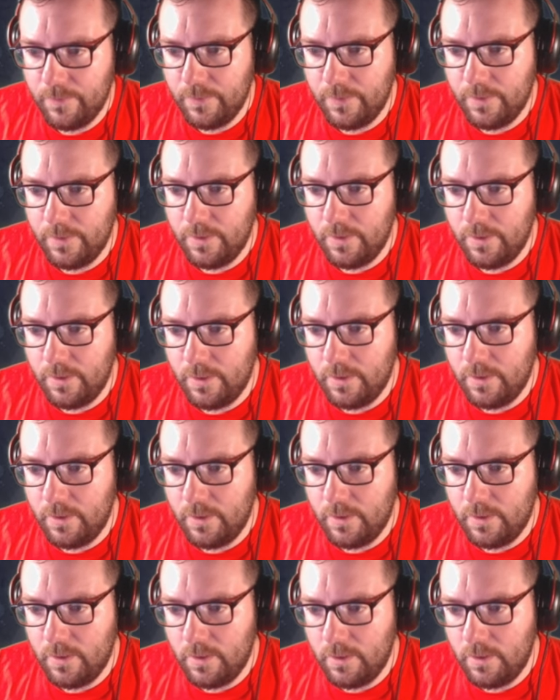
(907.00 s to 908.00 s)

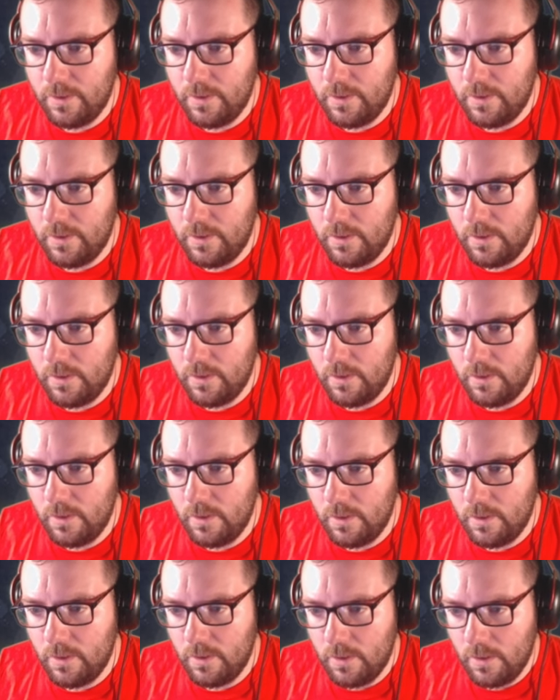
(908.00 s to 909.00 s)

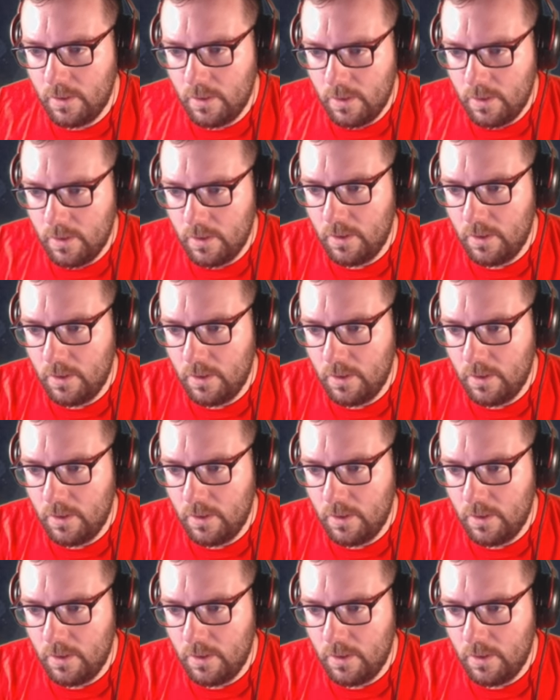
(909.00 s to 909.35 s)
[no speech]